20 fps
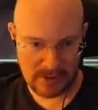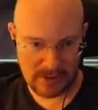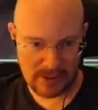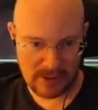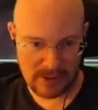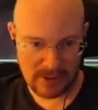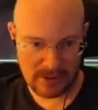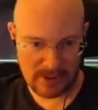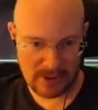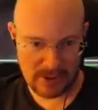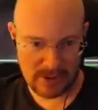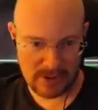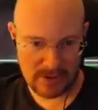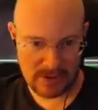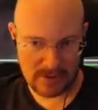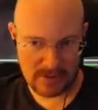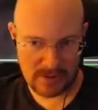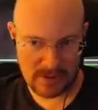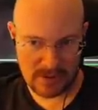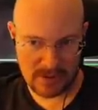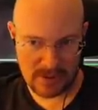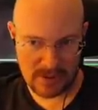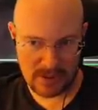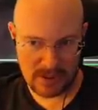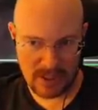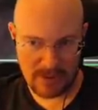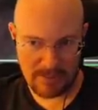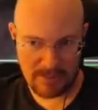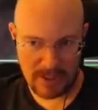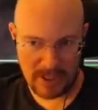I'll just
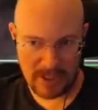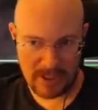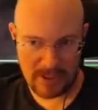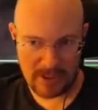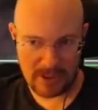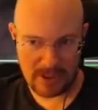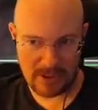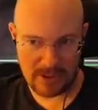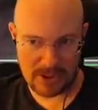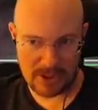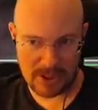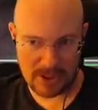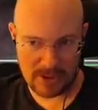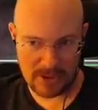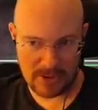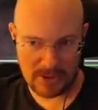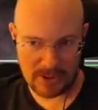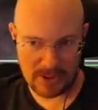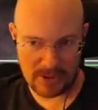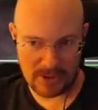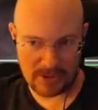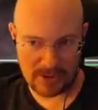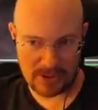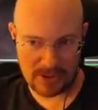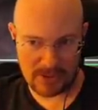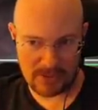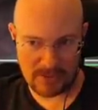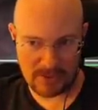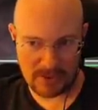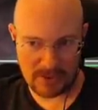keep ioning the shield and I'll
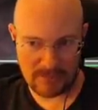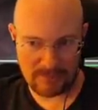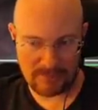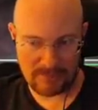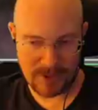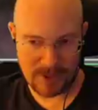shoot the